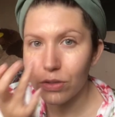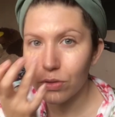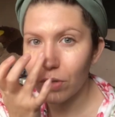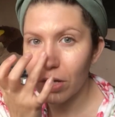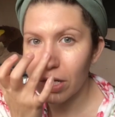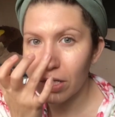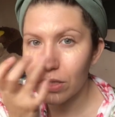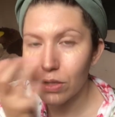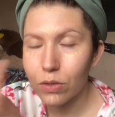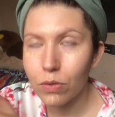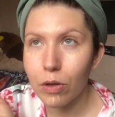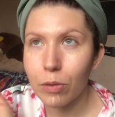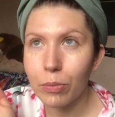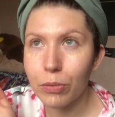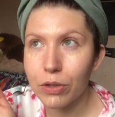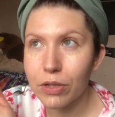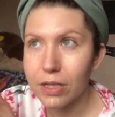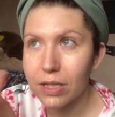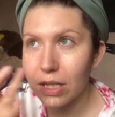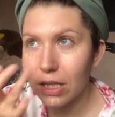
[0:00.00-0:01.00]
ring, so it
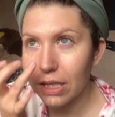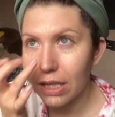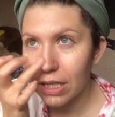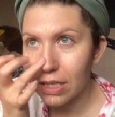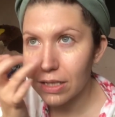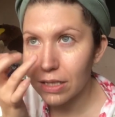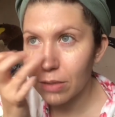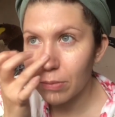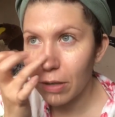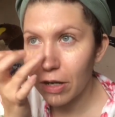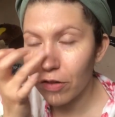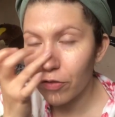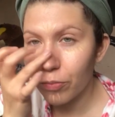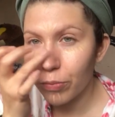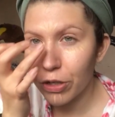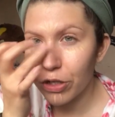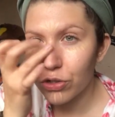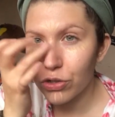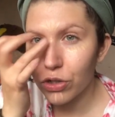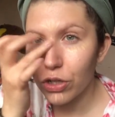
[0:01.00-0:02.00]
puts the least amount of
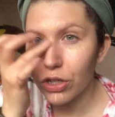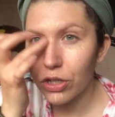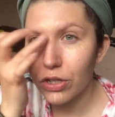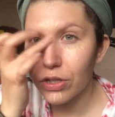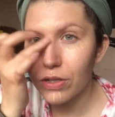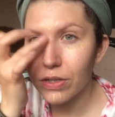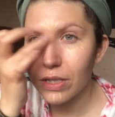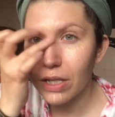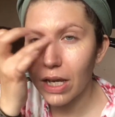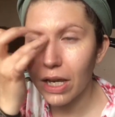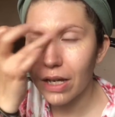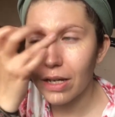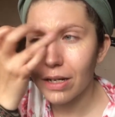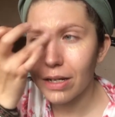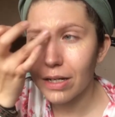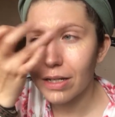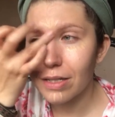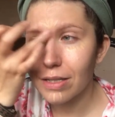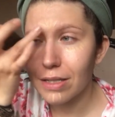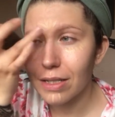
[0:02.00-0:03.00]
pressure on your skin
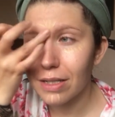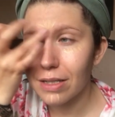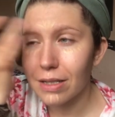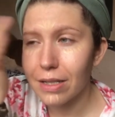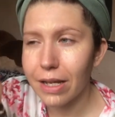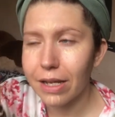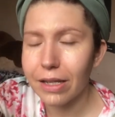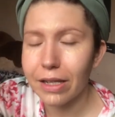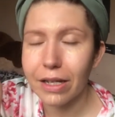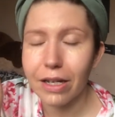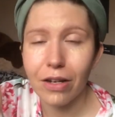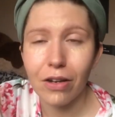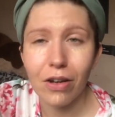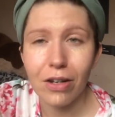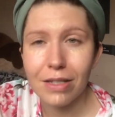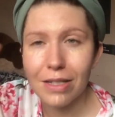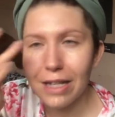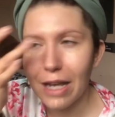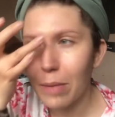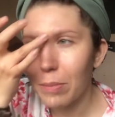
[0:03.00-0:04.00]
and it's least likely to
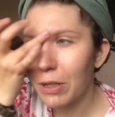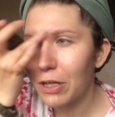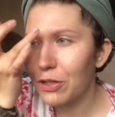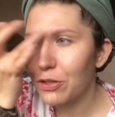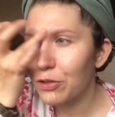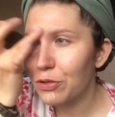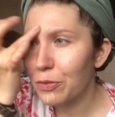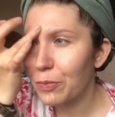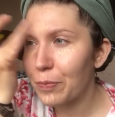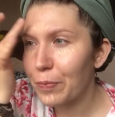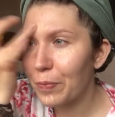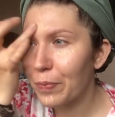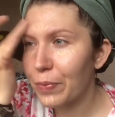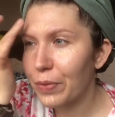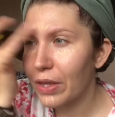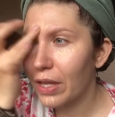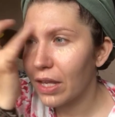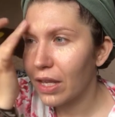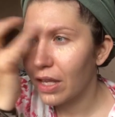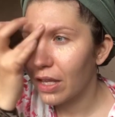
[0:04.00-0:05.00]
cause damage.
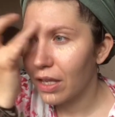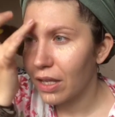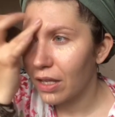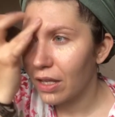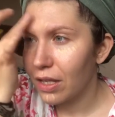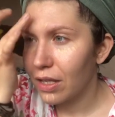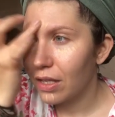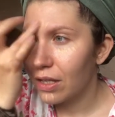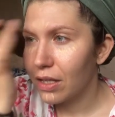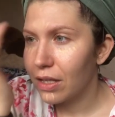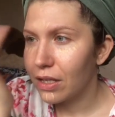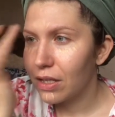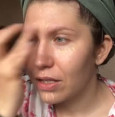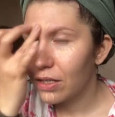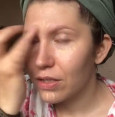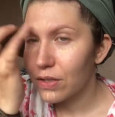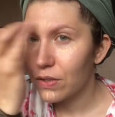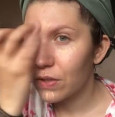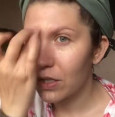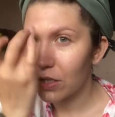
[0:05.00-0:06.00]

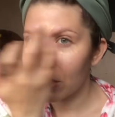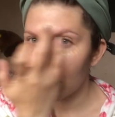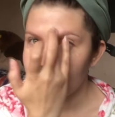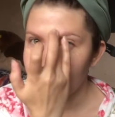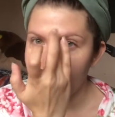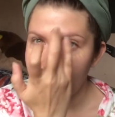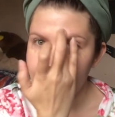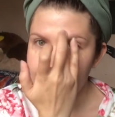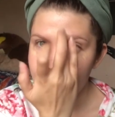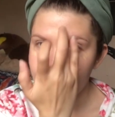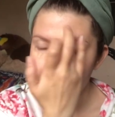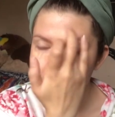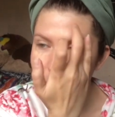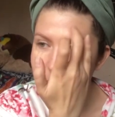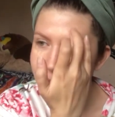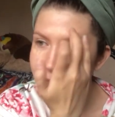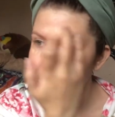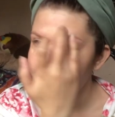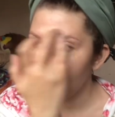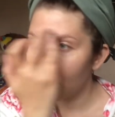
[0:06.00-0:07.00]
So I just blend,
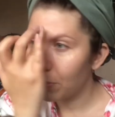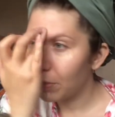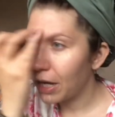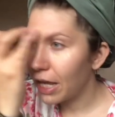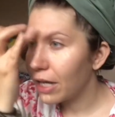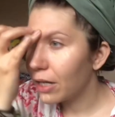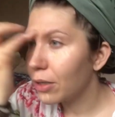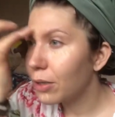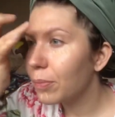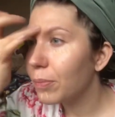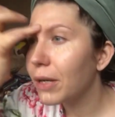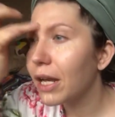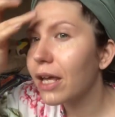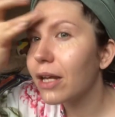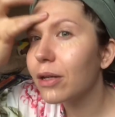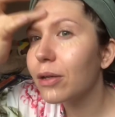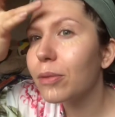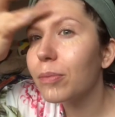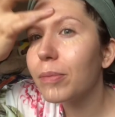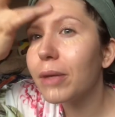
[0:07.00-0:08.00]
blend, blend,
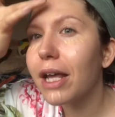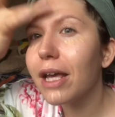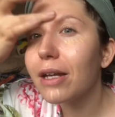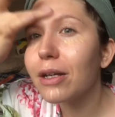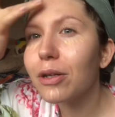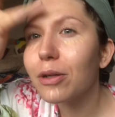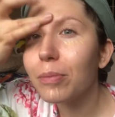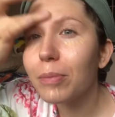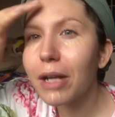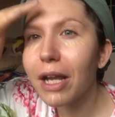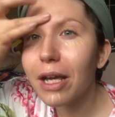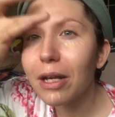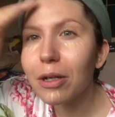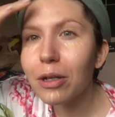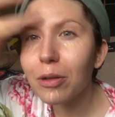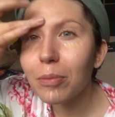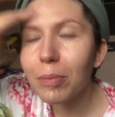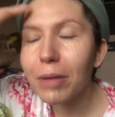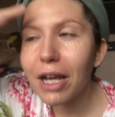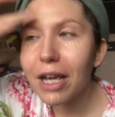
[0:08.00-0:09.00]
blend, blend, blend,
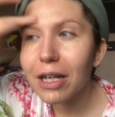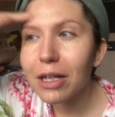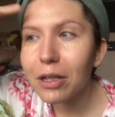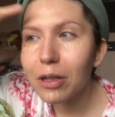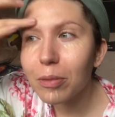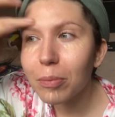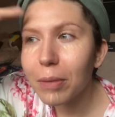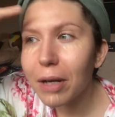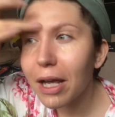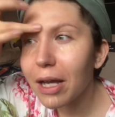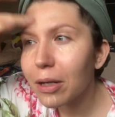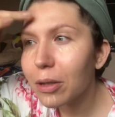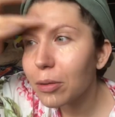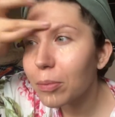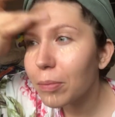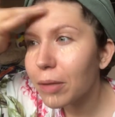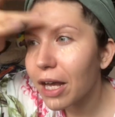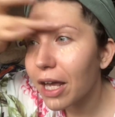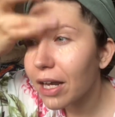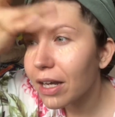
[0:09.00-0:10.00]
blend,
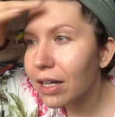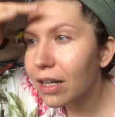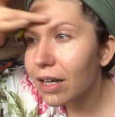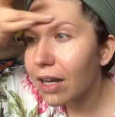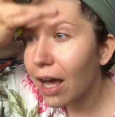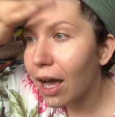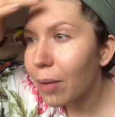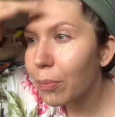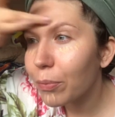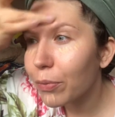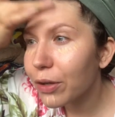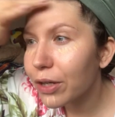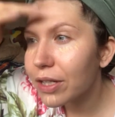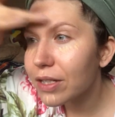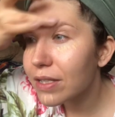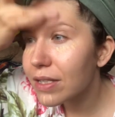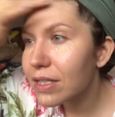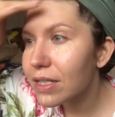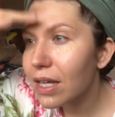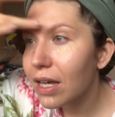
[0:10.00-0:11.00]
blend, blend,
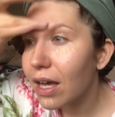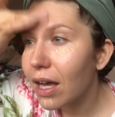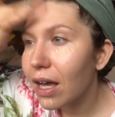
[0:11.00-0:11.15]
upwards,